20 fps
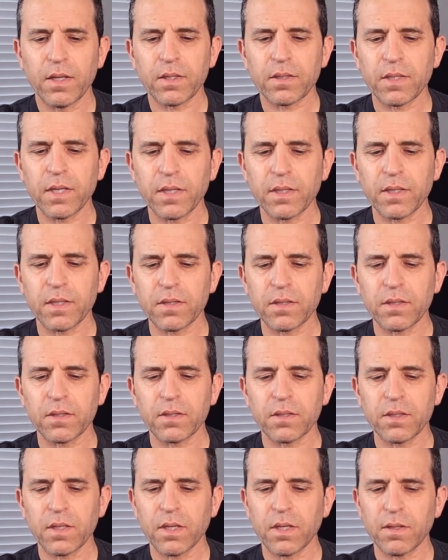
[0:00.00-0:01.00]
Looks like this
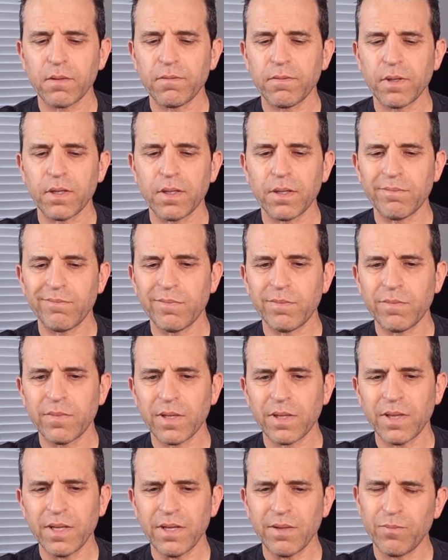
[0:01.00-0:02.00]
is kind of, um,
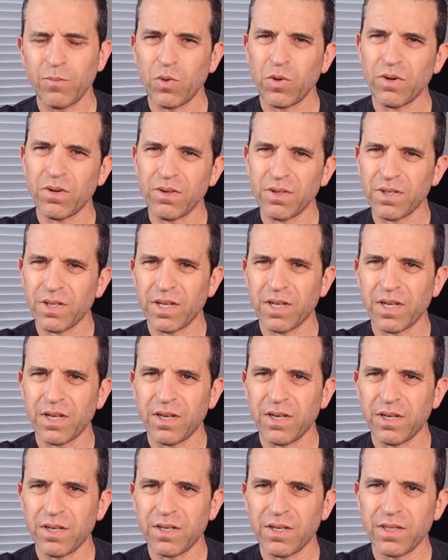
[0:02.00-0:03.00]
I think more like
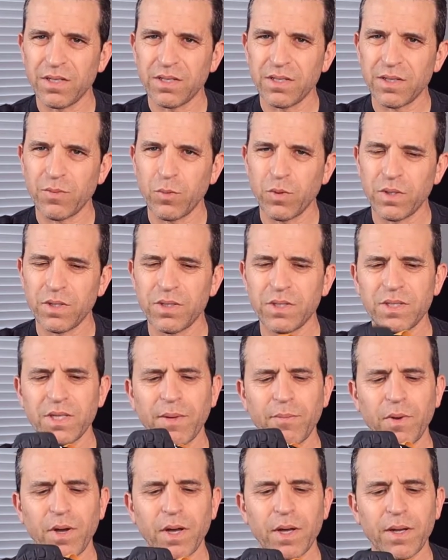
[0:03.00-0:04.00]
a
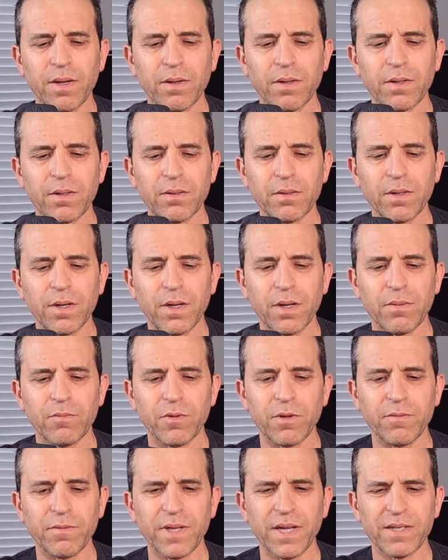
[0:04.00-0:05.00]

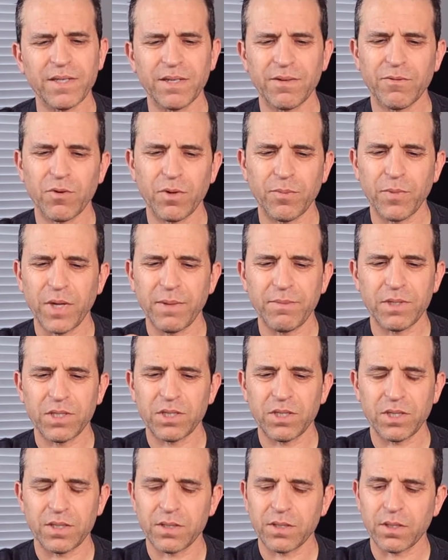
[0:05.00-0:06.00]
semi-reflective, um, or maybe
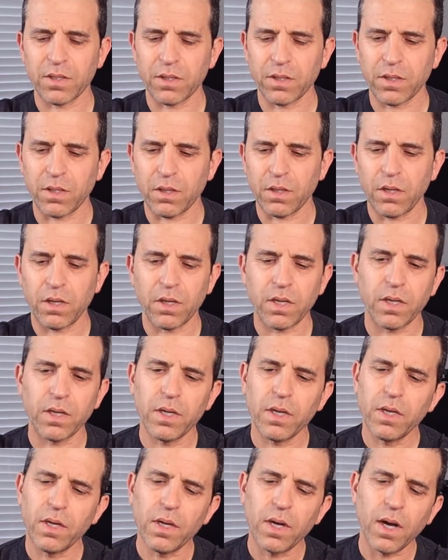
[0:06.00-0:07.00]
it's just the, the look.
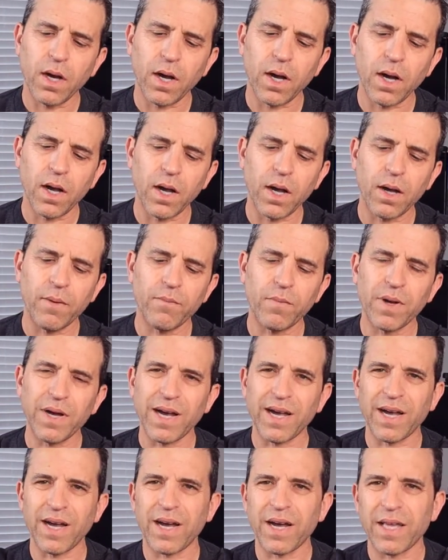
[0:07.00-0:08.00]
Um,
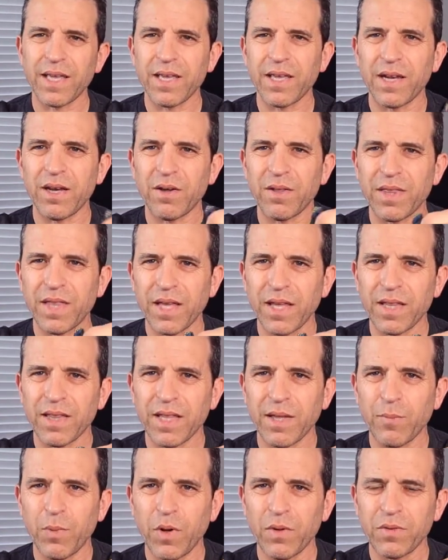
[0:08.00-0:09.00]
I, I, you know, they,
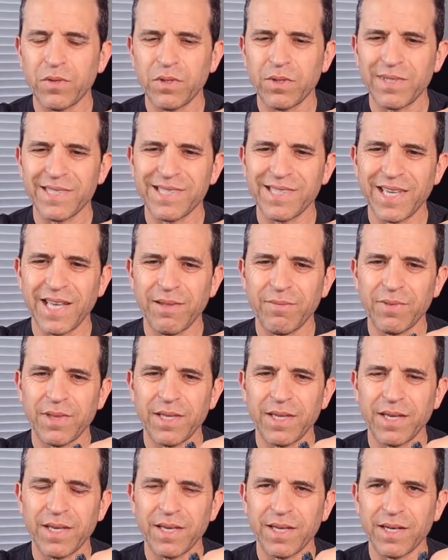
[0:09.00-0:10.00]
they both do the same
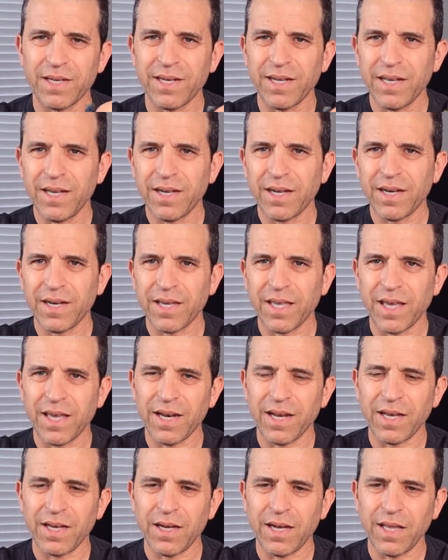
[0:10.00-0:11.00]
thing. And
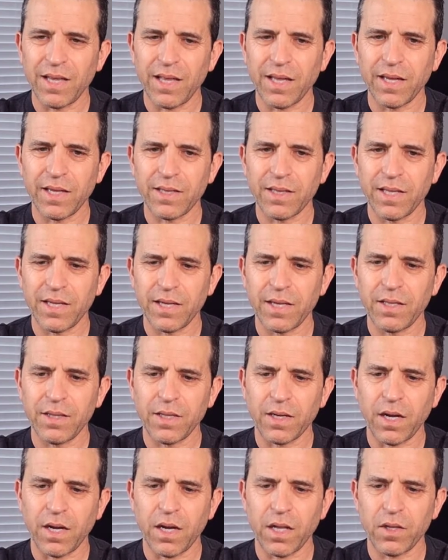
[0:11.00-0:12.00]
again, I, I like the,
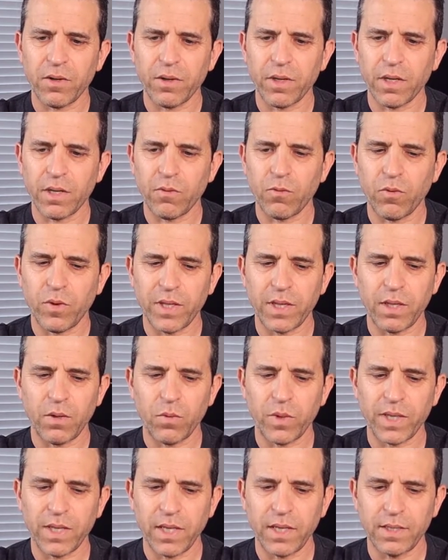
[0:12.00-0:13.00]
the coloring of what,
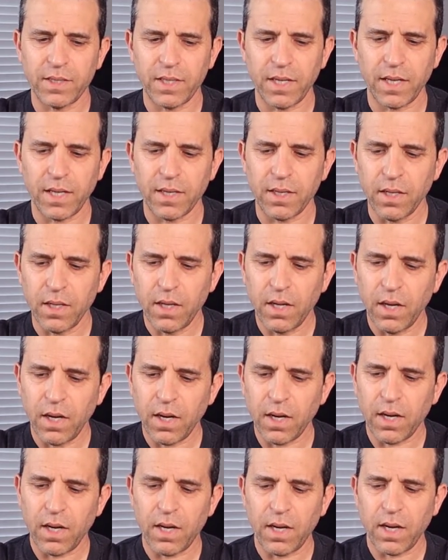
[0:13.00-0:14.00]
what they did
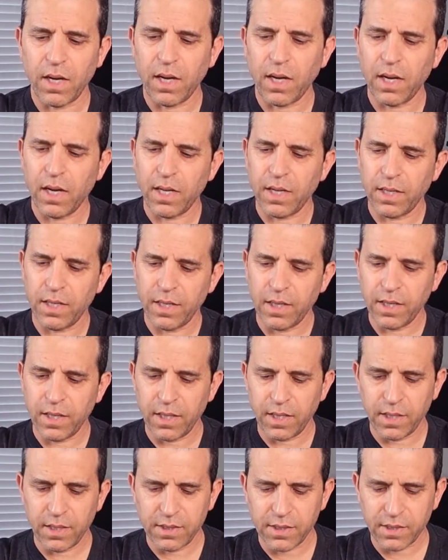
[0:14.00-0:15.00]
uh, on
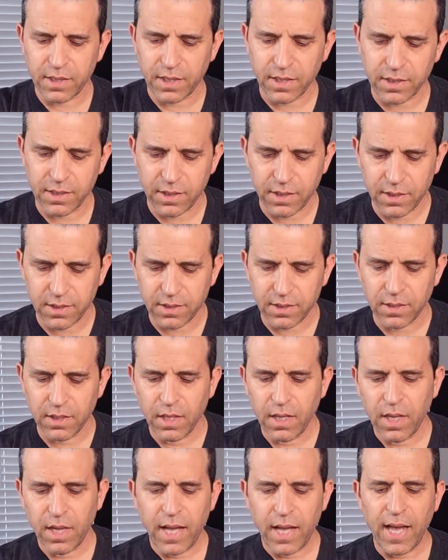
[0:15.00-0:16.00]
the sixes.
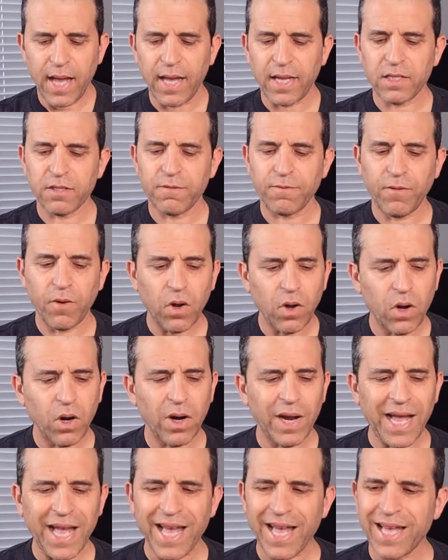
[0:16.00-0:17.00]
As
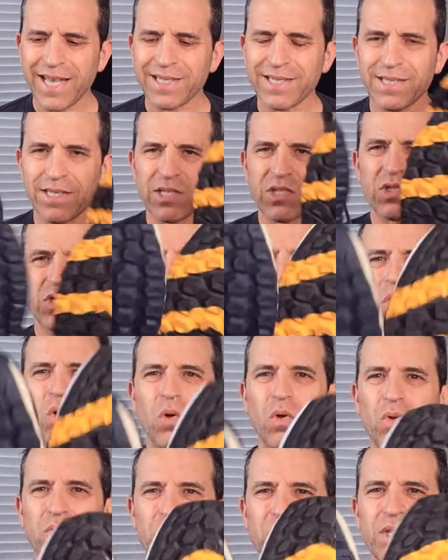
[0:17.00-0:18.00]
far as the
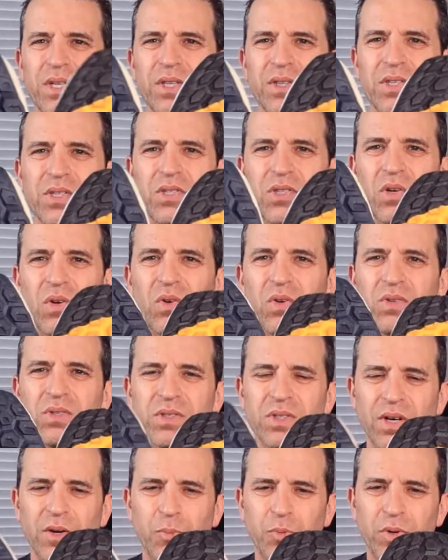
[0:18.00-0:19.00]
soles, the
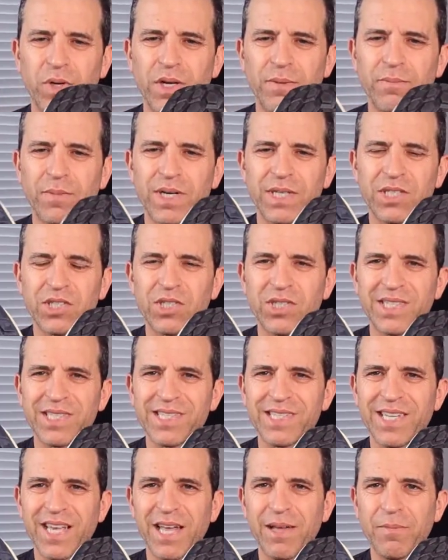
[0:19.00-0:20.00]
soles are pretty much the
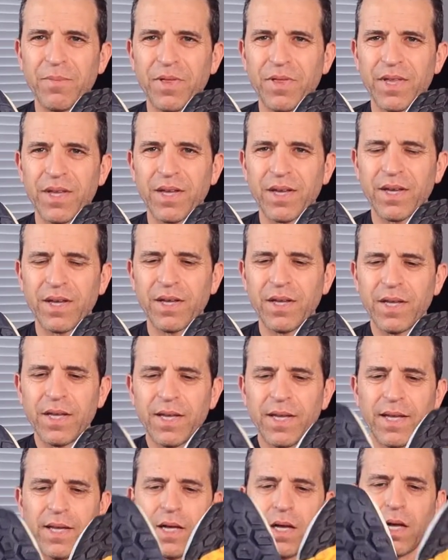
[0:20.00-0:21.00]
same thing.
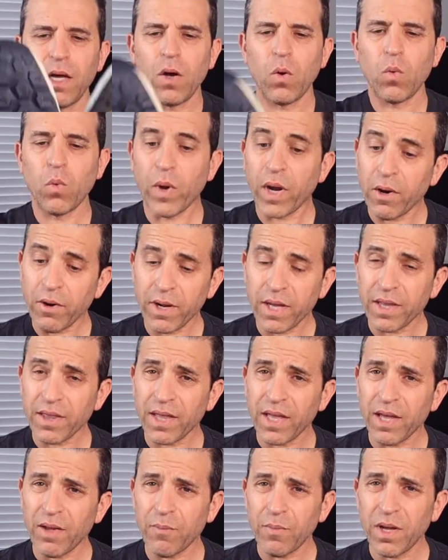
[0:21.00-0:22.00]
Wearing
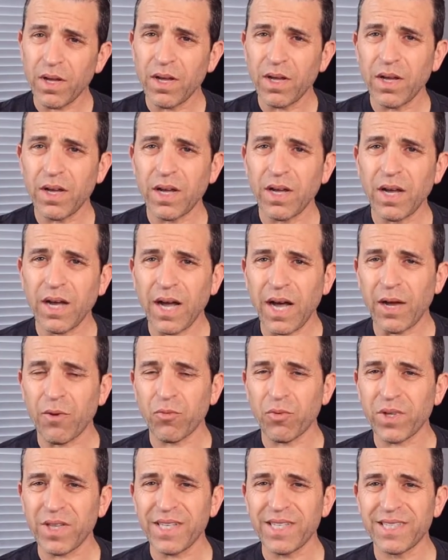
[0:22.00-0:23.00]
them, I
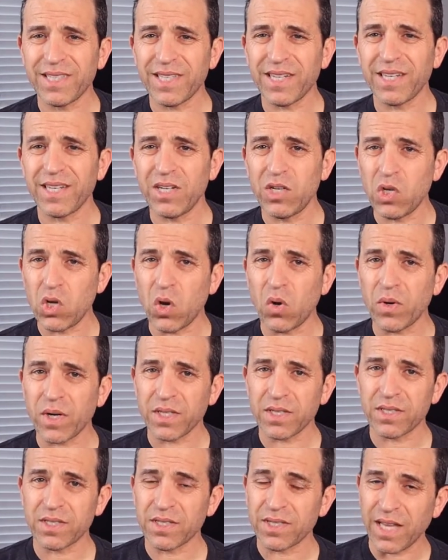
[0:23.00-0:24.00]
really didn't
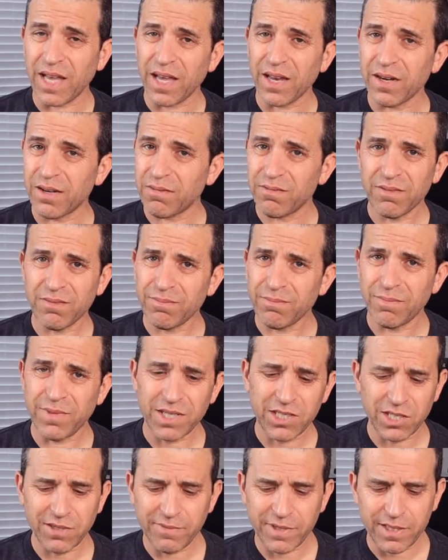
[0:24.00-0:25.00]
notice that
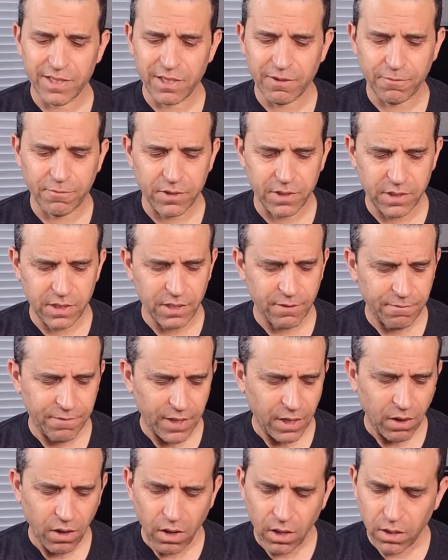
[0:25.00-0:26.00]
much of a difference, if
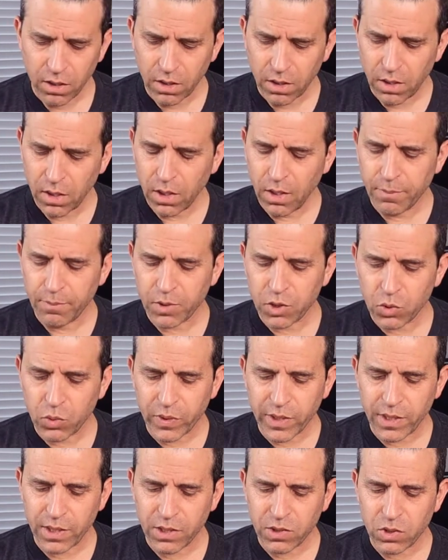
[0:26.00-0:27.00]
at all,
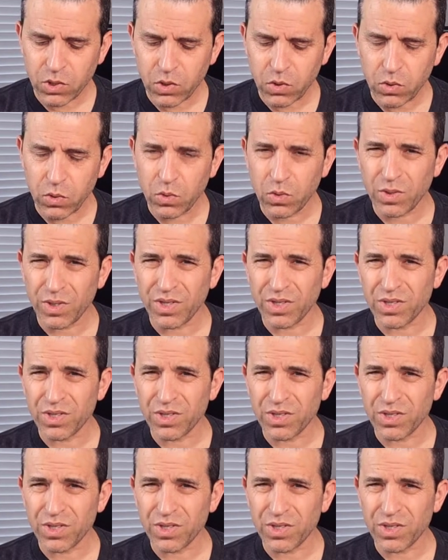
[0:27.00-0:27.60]
between the two.